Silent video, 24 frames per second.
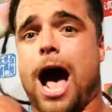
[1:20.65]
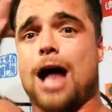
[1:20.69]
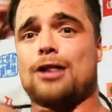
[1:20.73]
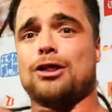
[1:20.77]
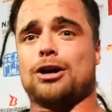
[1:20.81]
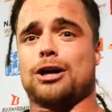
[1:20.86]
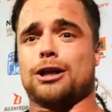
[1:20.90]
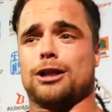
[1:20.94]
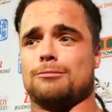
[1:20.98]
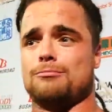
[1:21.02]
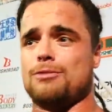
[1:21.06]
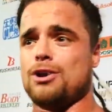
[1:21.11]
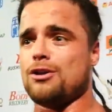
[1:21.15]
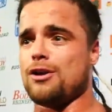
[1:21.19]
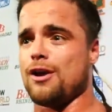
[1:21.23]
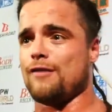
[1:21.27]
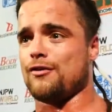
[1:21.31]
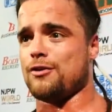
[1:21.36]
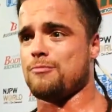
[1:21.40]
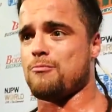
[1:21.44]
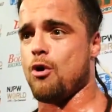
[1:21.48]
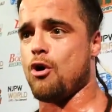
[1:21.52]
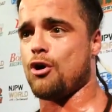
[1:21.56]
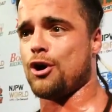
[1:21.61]
I look in the mirror
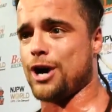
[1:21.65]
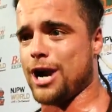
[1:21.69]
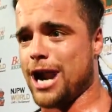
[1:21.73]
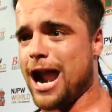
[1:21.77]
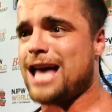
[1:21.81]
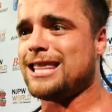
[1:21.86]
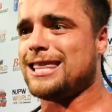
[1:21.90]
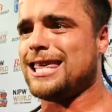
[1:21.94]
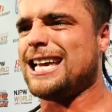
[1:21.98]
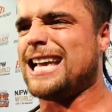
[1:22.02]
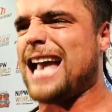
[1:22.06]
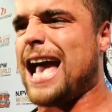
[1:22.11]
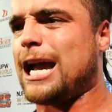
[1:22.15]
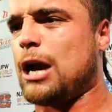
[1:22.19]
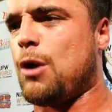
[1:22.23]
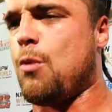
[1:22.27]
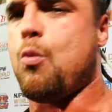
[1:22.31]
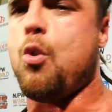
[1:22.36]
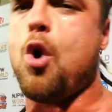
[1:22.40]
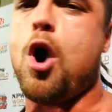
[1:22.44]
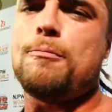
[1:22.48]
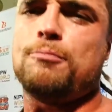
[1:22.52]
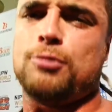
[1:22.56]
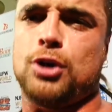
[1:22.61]
every morning and I think I
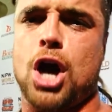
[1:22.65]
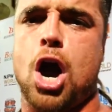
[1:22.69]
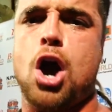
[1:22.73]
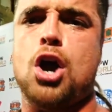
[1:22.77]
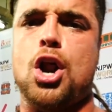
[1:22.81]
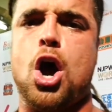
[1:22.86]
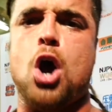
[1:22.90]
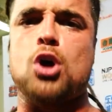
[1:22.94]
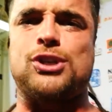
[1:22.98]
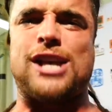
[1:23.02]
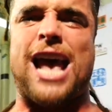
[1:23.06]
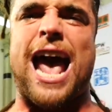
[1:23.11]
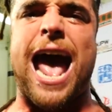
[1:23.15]
can whoop Goto's